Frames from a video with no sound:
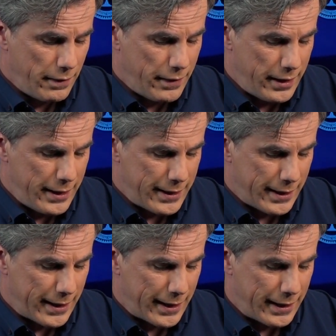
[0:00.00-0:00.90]
The,
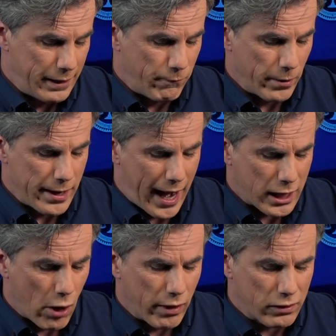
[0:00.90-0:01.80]
uh, if we're
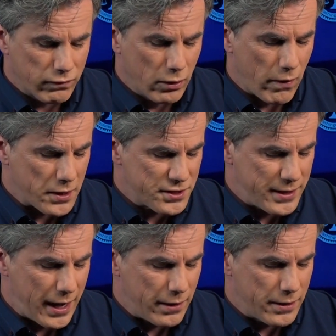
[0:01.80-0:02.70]
not going through our
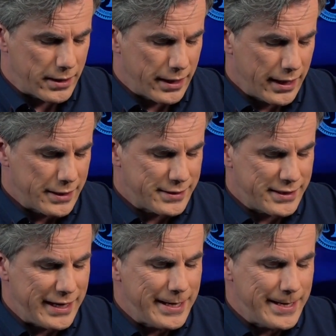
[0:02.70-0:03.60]
standard
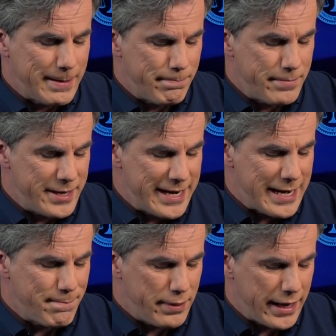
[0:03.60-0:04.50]

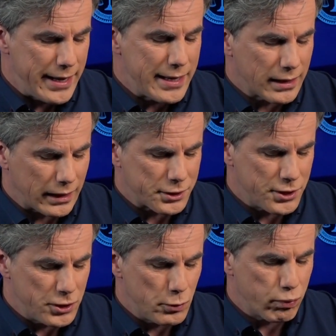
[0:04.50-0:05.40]
CDP,
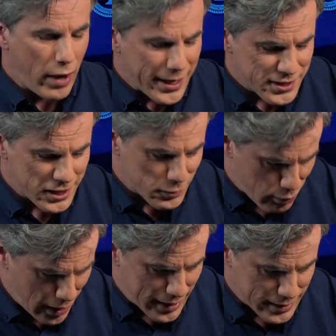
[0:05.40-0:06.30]
collection due process
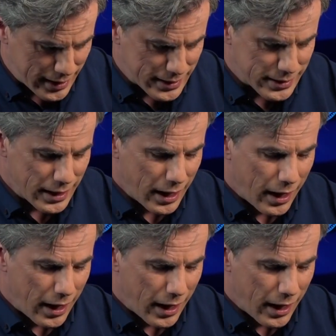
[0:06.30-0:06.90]
process,